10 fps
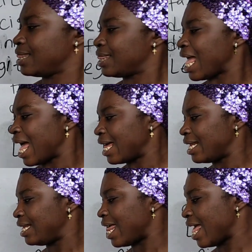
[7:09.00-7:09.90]
la,
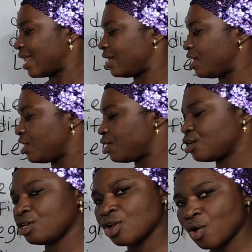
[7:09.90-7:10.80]
le, li,
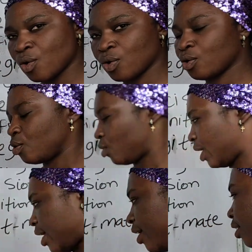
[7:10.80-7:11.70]
lo.
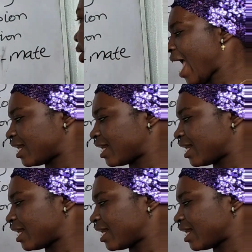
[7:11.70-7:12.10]
Okay, I